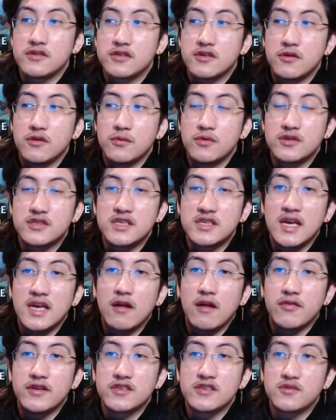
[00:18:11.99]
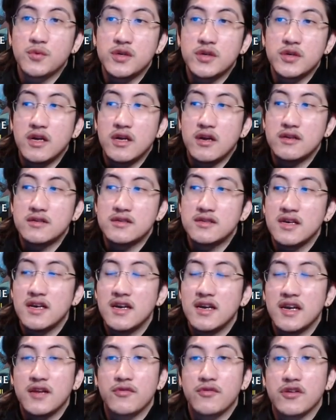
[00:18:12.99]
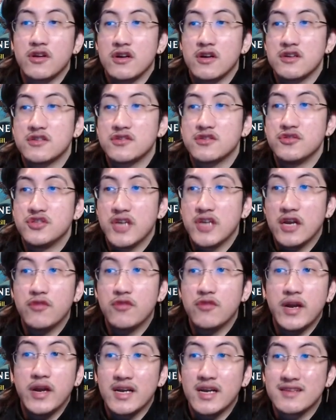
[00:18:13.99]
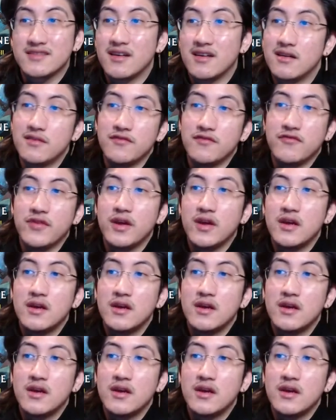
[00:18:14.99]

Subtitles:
So we'll see how this one does in regards to generating a ton of